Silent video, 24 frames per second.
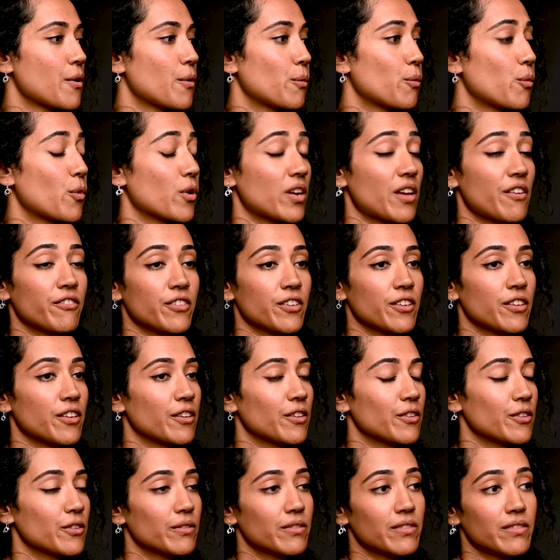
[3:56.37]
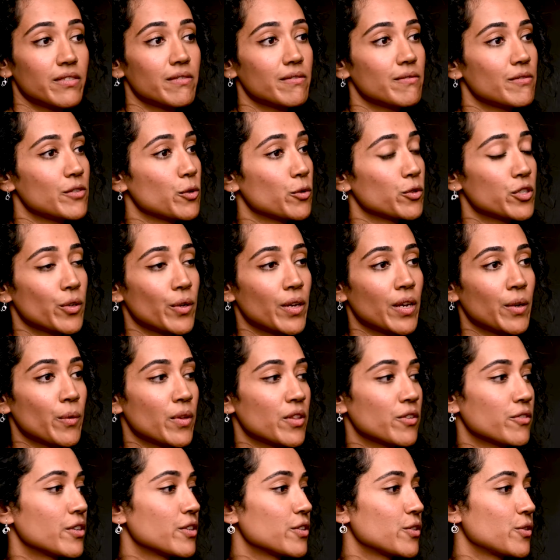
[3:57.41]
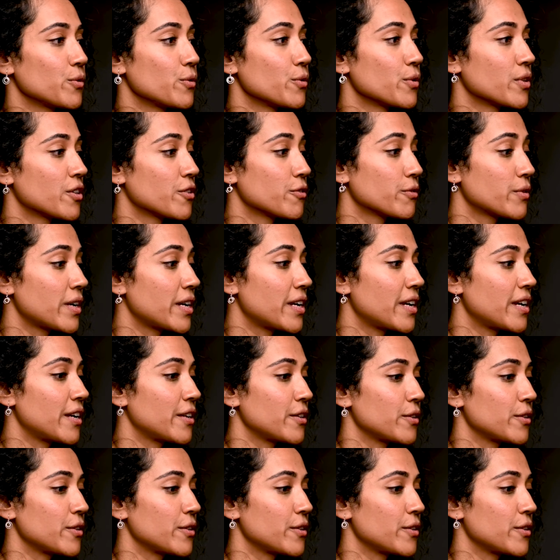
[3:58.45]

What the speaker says: whatever you're doing, whether it's your career,